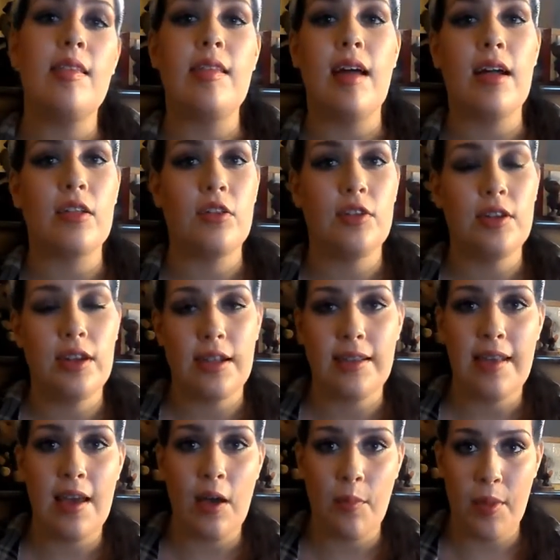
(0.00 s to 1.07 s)
The doctor did
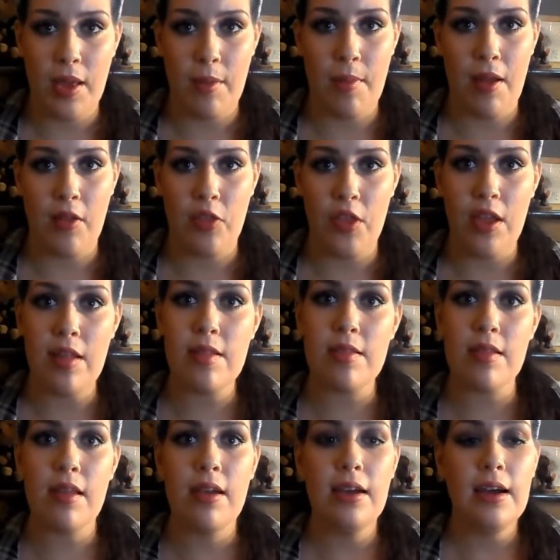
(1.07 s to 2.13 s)
not tell me about
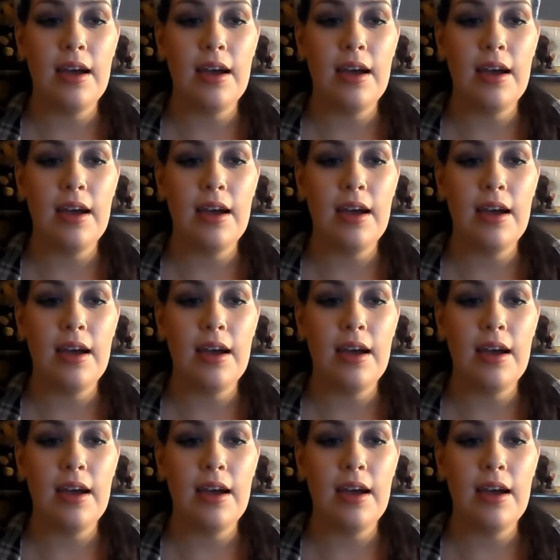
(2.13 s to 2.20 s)
this.